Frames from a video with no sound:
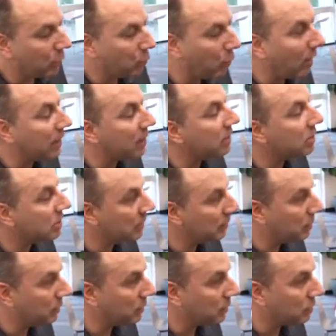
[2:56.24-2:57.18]
only one
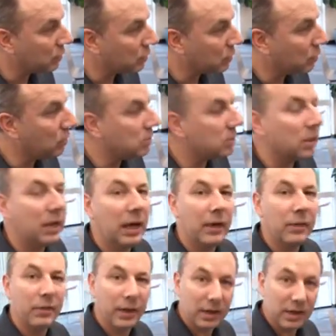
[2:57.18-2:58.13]
CPU installed,
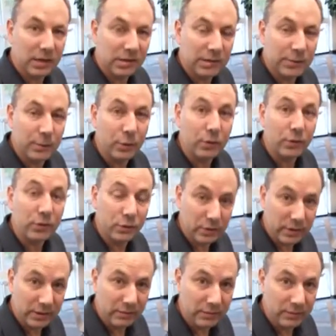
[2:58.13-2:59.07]
then it can support
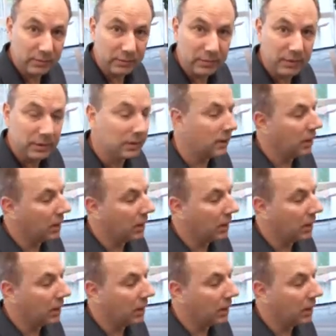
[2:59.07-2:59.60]
3 of them.